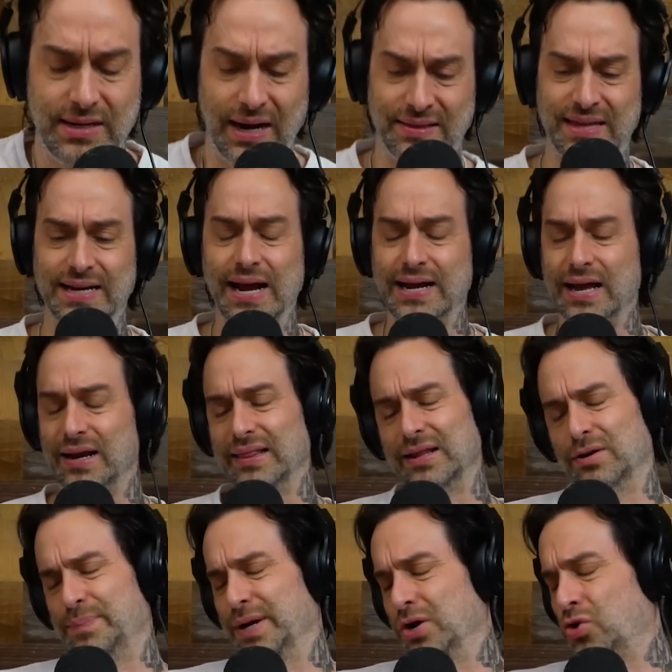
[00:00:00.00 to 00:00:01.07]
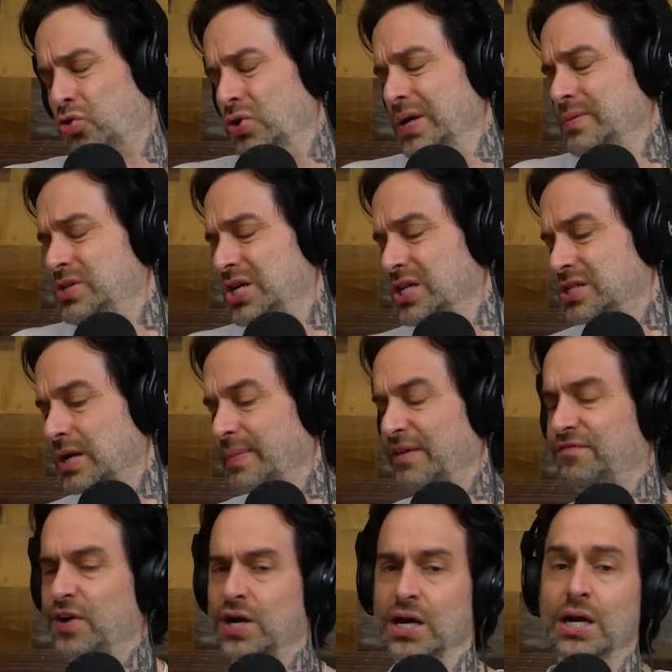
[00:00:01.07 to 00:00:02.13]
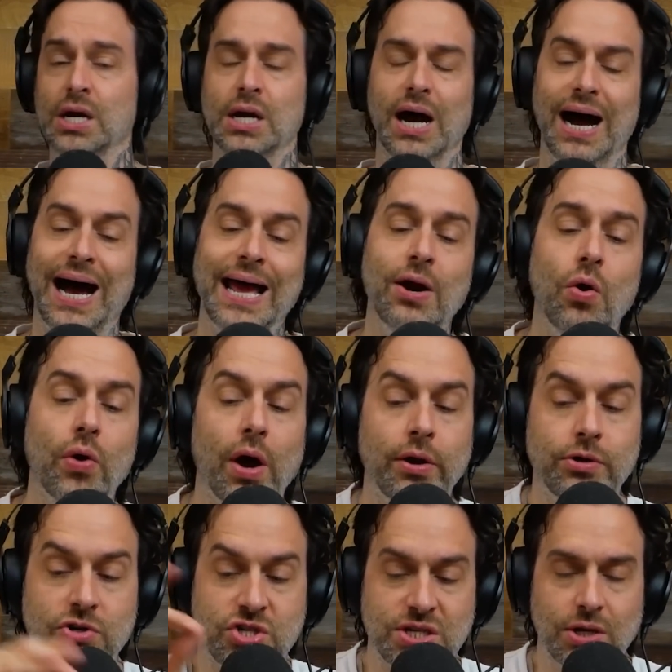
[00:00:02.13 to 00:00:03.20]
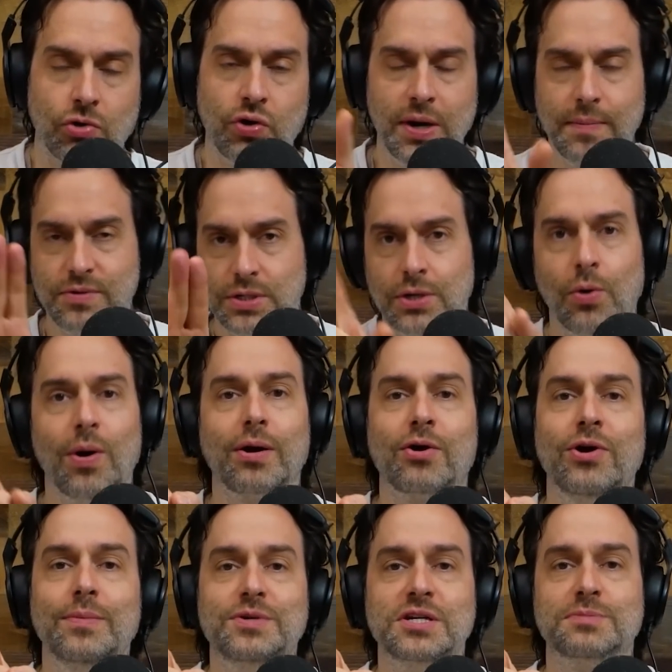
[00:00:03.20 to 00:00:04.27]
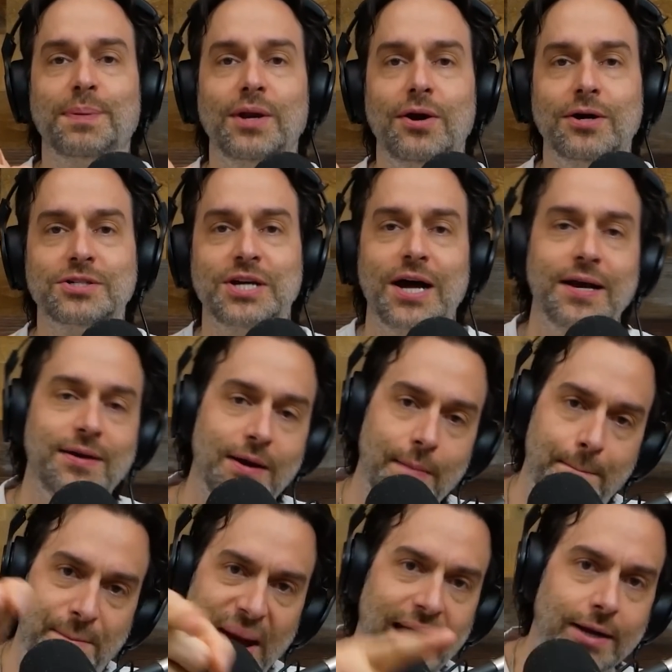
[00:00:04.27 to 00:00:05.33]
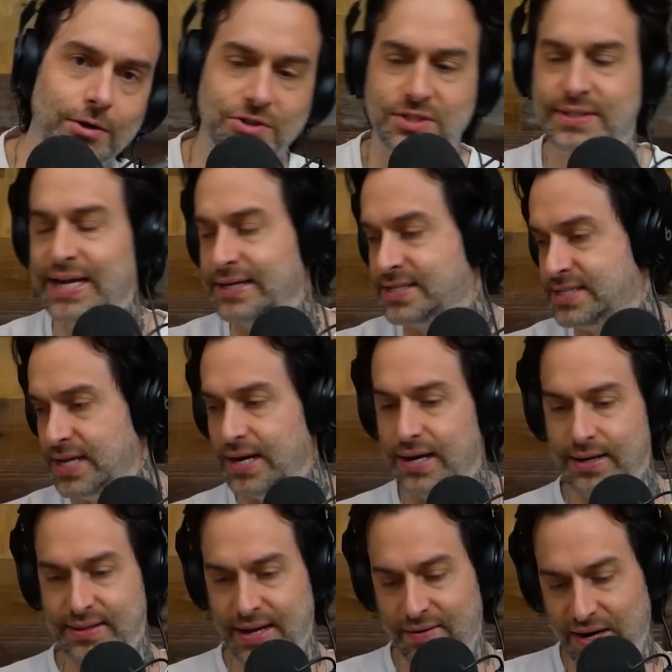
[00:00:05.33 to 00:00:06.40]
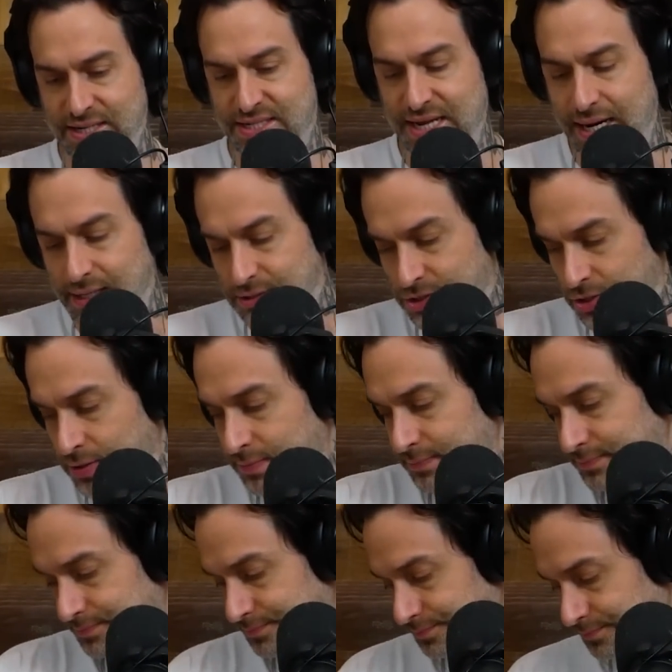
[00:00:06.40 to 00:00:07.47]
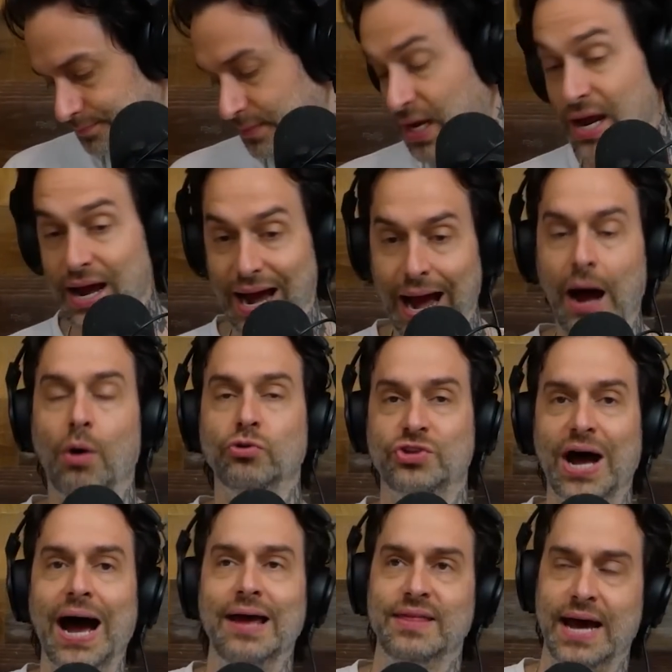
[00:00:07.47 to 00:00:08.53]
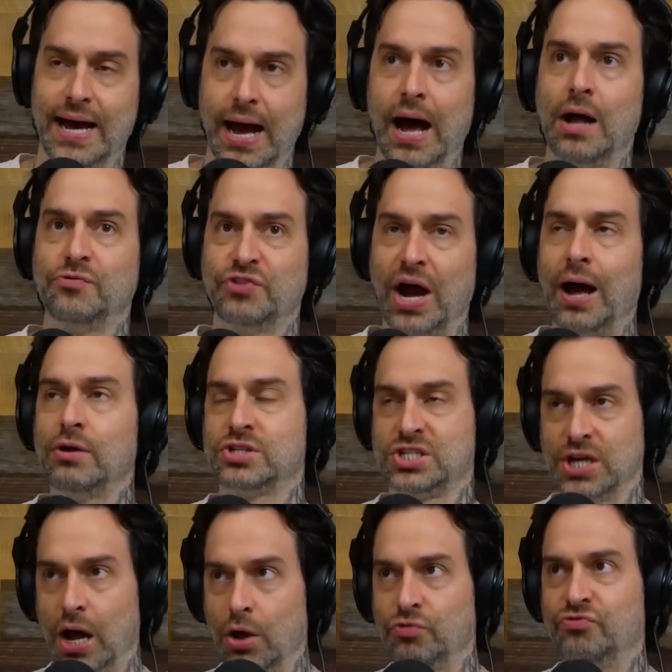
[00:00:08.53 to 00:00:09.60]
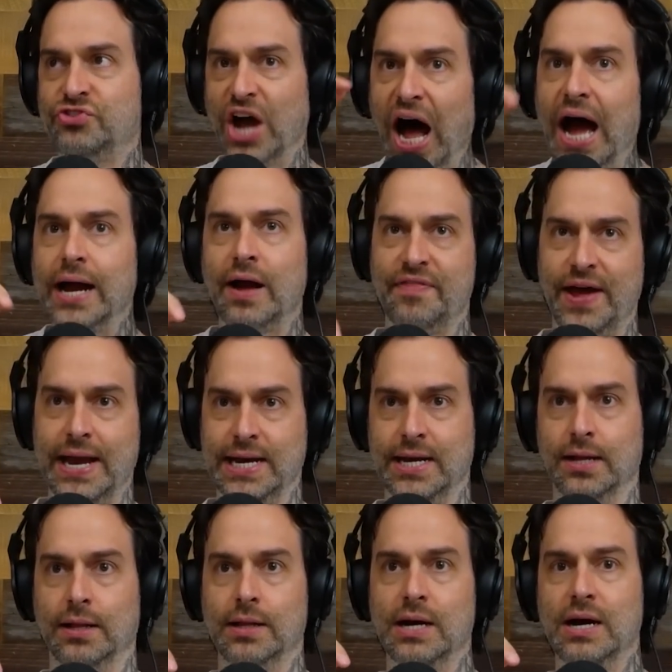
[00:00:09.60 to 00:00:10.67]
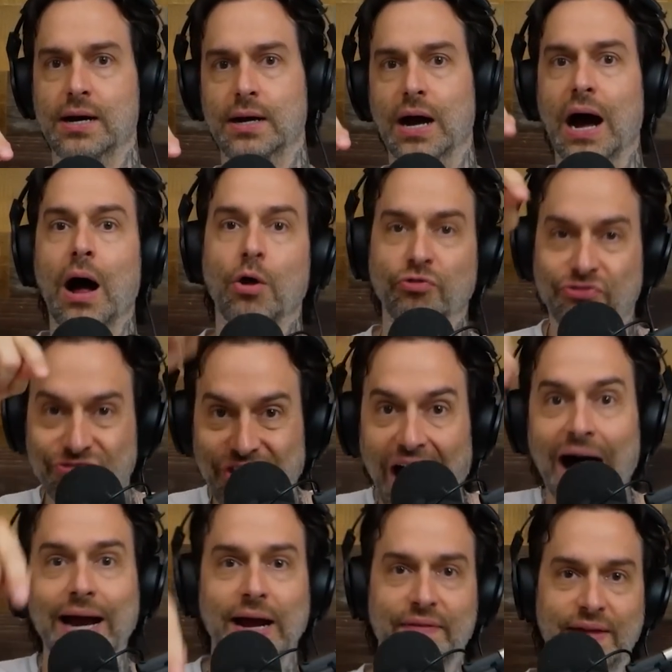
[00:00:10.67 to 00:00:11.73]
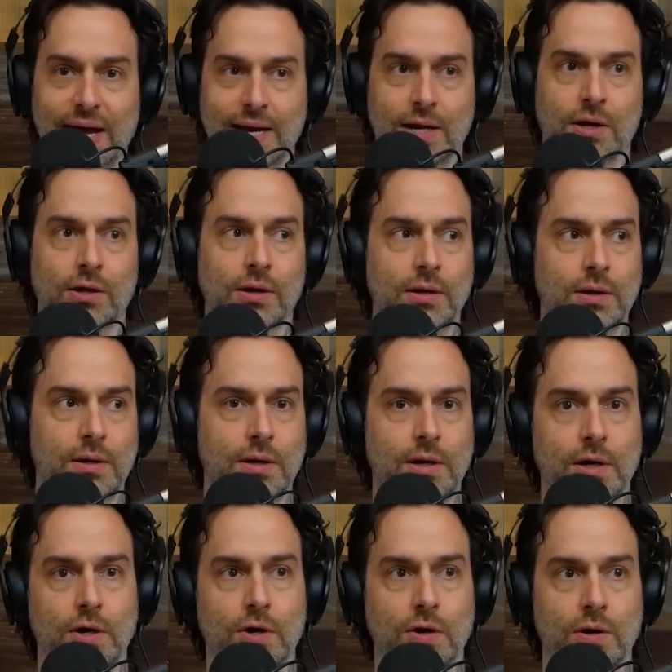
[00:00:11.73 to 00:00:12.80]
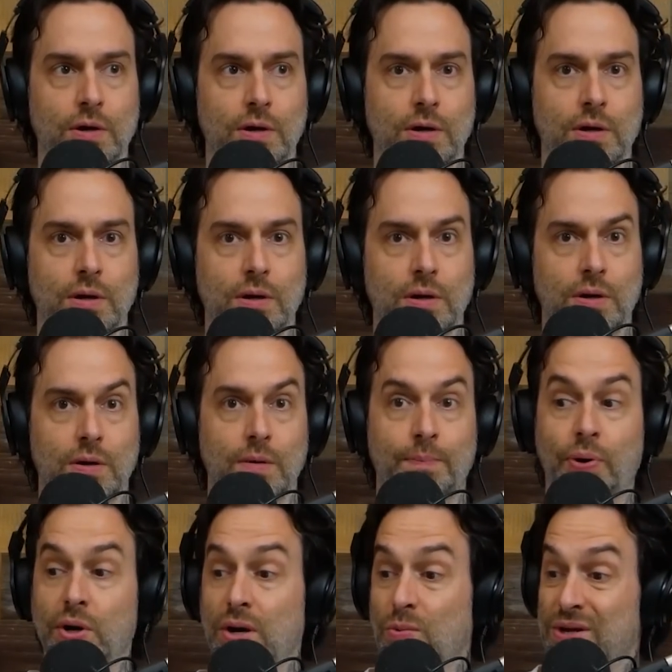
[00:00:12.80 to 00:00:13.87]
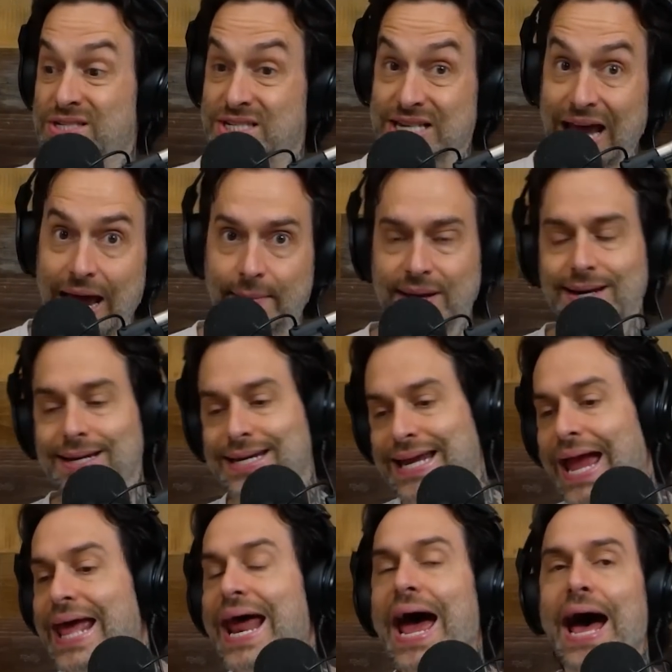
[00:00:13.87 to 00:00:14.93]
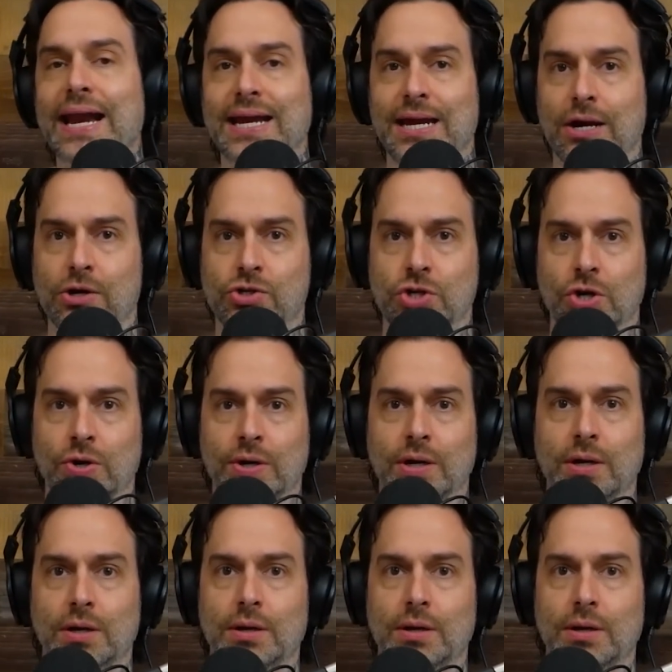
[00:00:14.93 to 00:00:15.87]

I think I got a little bit of cream cheese on my fucking, I don't understand. You know what cream cheese belongs on? Bagels. That's it. There, I said it, dude. I'll die that. I'll die on that hill. I'll die on that hill. Put it with salmon, get out of here, dude.